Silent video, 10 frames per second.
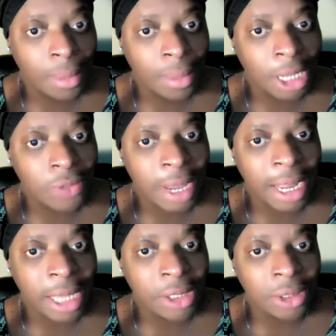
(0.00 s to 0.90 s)
That's why I
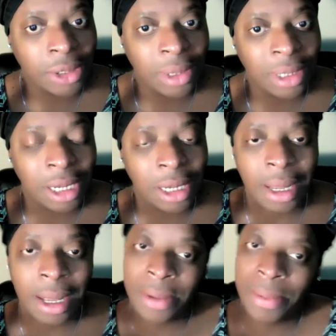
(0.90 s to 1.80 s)
got two streams of
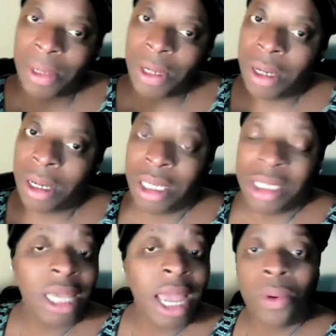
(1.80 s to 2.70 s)
income.
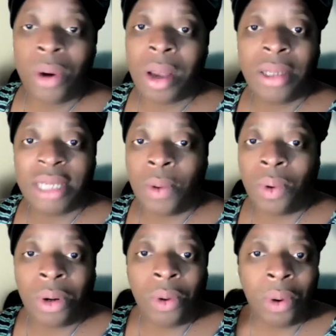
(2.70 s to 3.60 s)
See, I work because I
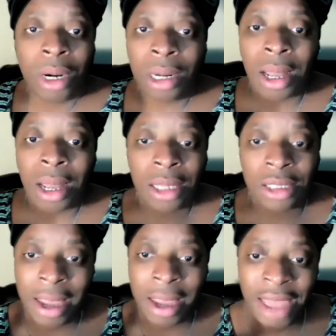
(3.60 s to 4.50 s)
want to work,
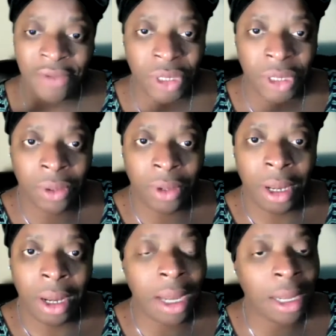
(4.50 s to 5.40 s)
because I have to.
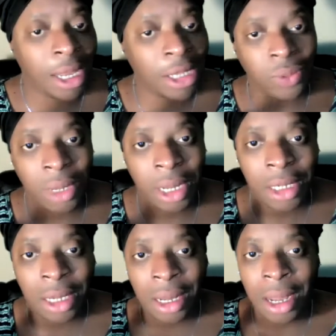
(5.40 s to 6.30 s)
And guess
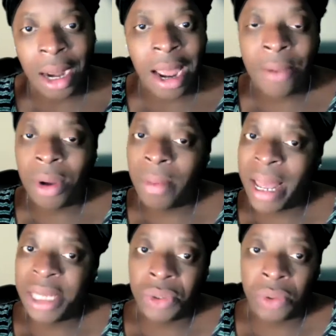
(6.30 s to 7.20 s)
what? I'm on
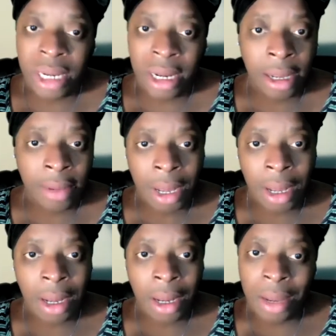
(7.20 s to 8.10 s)
my dream
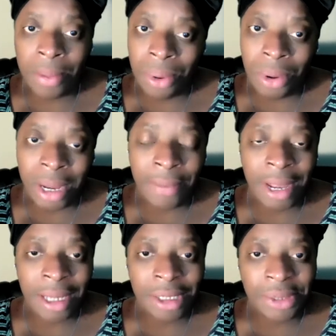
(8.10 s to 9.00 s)

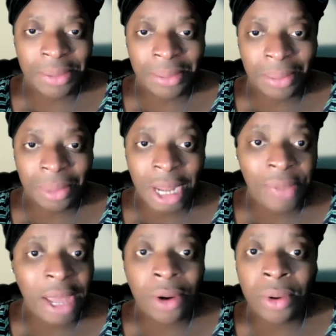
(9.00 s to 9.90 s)
employment. I'm
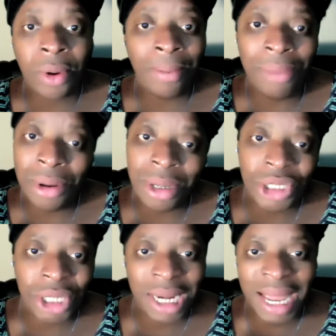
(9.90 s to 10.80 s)
not on no
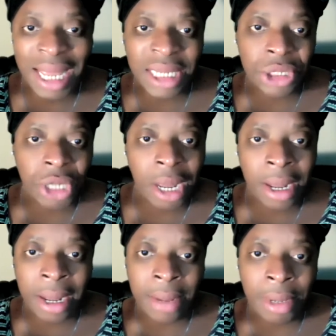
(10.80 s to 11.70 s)
bullshit ass
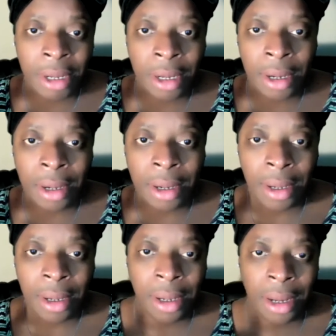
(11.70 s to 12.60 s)
job.
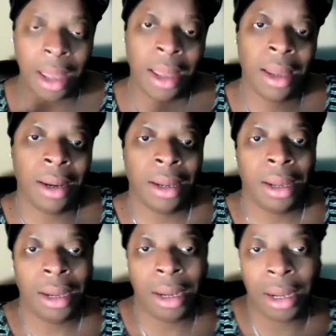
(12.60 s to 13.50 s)
Yeah.
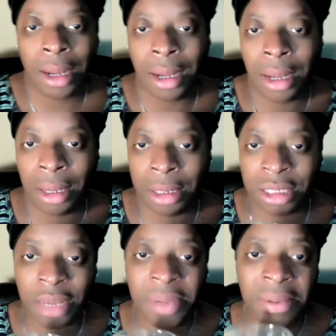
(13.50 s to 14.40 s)

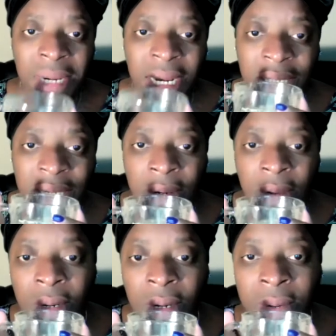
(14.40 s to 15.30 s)
Some people, they still
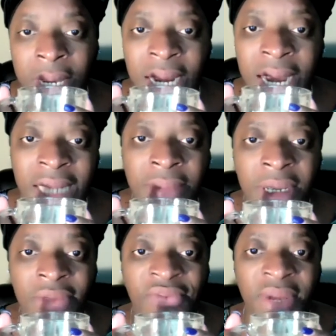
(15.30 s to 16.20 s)
on low end ass
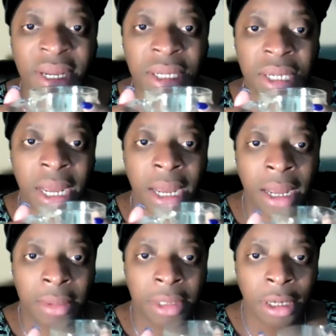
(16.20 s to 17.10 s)
motherfucking
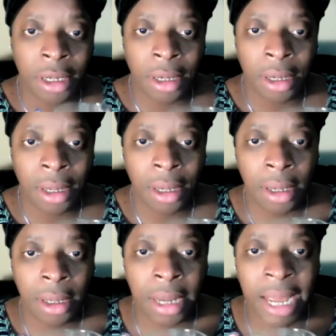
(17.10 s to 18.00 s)
jobs.
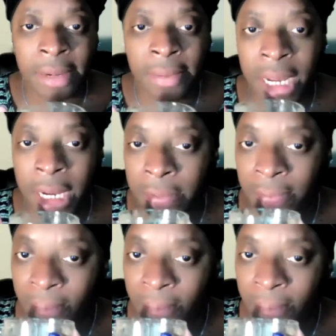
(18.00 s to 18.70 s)
Not me.